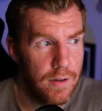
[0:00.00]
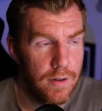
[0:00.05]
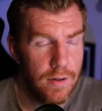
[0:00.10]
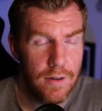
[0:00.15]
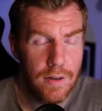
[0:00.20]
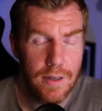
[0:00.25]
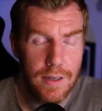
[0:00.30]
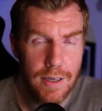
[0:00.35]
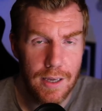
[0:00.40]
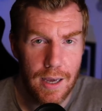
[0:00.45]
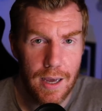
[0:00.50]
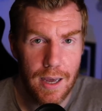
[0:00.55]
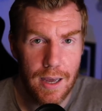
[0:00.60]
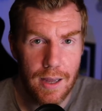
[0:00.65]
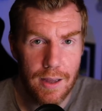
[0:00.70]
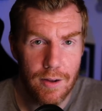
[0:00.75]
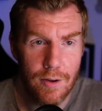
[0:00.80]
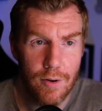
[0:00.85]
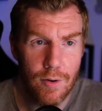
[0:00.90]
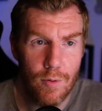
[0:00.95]
yeah,
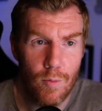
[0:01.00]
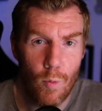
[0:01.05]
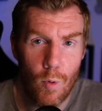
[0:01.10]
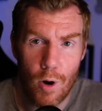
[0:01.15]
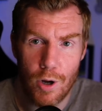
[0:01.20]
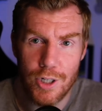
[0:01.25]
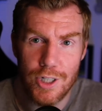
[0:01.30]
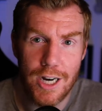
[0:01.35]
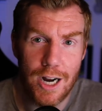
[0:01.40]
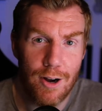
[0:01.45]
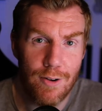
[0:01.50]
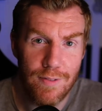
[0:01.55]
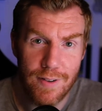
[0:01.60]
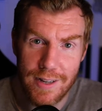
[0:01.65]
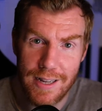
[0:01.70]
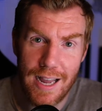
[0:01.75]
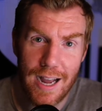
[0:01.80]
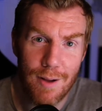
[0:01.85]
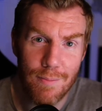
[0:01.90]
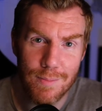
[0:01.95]
watch out for
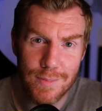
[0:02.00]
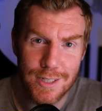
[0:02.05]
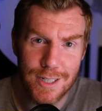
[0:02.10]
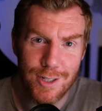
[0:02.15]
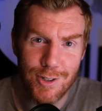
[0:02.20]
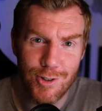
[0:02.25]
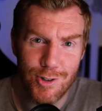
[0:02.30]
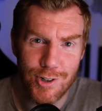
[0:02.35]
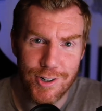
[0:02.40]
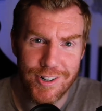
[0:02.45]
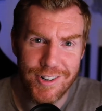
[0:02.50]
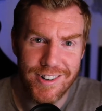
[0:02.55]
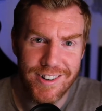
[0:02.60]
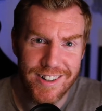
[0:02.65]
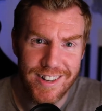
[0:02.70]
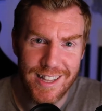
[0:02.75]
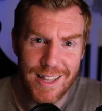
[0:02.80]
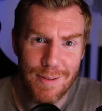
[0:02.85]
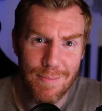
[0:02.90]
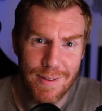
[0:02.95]
Cam's intro
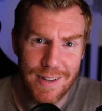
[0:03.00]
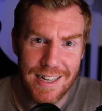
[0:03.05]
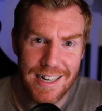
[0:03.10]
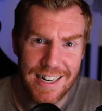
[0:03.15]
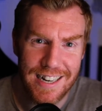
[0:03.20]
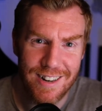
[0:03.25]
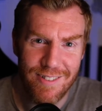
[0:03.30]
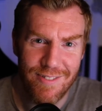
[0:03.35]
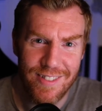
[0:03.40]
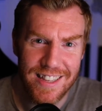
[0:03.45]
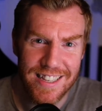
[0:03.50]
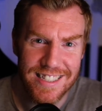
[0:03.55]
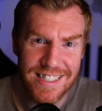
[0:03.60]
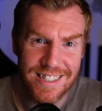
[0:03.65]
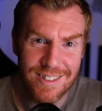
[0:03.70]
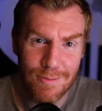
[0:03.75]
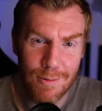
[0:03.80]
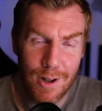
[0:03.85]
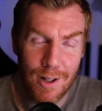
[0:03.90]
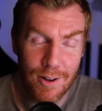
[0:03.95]
at the beginning of this as
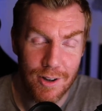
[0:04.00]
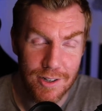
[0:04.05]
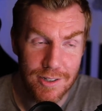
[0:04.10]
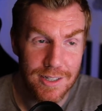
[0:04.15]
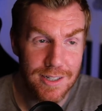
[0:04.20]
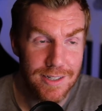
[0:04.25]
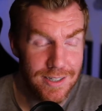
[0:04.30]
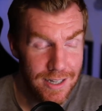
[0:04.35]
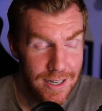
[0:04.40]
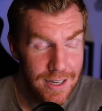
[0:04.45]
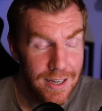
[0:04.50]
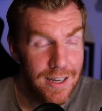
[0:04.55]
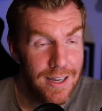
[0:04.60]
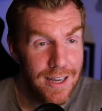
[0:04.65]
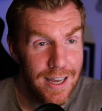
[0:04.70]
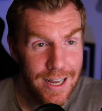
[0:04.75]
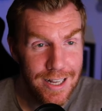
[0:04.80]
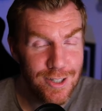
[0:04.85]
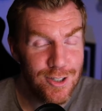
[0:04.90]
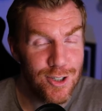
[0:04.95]
well, because
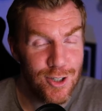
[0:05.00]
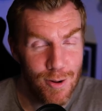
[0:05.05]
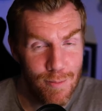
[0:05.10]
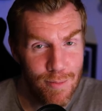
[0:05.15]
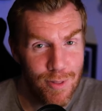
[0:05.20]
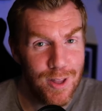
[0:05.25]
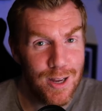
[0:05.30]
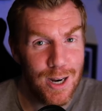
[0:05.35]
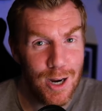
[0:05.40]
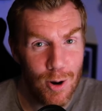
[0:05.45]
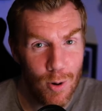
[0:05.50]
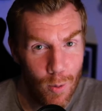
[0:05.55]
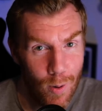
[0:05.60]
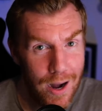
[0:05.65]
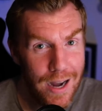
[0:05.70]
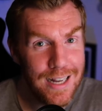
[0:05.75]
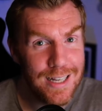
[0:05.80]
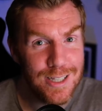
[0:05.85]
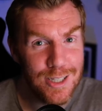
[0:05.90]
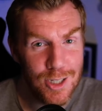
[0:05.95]
it's something
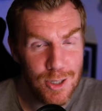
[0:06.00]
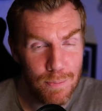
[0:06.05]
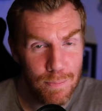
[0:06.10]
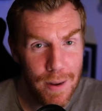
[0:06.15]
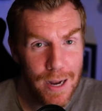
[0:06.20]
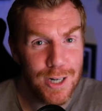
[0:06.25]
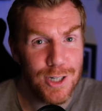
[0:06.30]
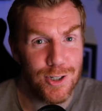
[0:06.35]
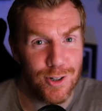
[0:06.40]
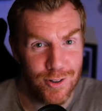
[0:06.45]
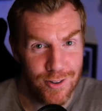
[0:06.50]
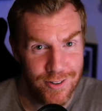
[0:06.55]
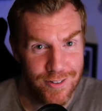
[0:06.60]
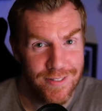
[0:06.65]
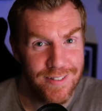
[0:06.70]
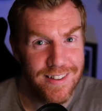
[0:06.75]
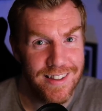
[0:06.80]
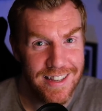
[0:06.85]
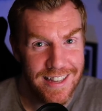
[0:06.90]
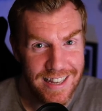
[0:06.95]
quite special.
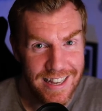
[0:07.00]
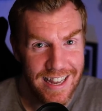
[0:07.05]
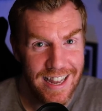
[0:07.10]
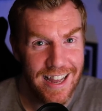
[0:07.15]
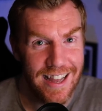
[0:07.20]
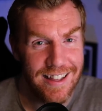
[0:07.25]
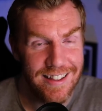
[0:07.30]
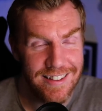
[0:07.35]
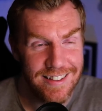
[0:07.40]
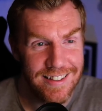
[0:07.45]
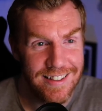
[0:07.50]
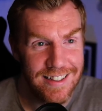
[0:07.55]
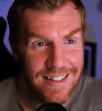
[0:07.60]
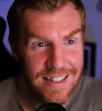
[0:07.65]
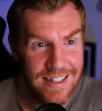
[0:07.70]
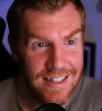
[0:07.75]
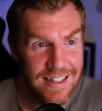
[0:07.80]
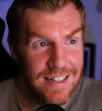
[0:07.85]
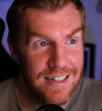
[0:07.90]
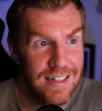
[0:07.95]
Yeah.
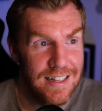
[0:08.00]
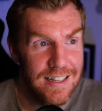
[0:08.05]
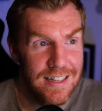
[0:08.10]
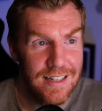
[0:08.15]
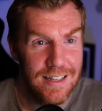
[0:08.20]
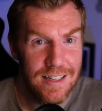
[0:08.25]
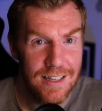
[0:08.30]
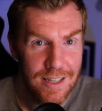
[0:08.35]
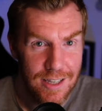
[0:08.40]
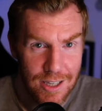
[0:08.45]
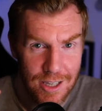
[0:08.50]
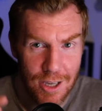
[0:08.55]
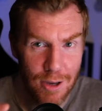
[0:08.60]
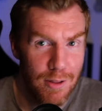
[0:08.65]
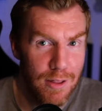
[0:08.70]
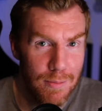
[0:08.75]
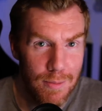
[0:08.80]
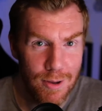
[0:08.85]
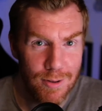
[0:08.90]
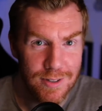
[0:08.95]
Cue the
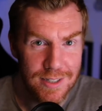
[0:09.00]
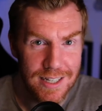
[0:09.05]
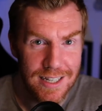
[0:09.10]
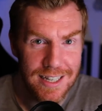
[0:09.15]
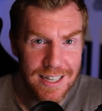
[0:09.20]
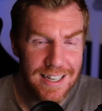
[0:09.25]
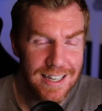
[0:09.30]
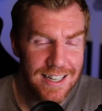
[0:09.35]
music.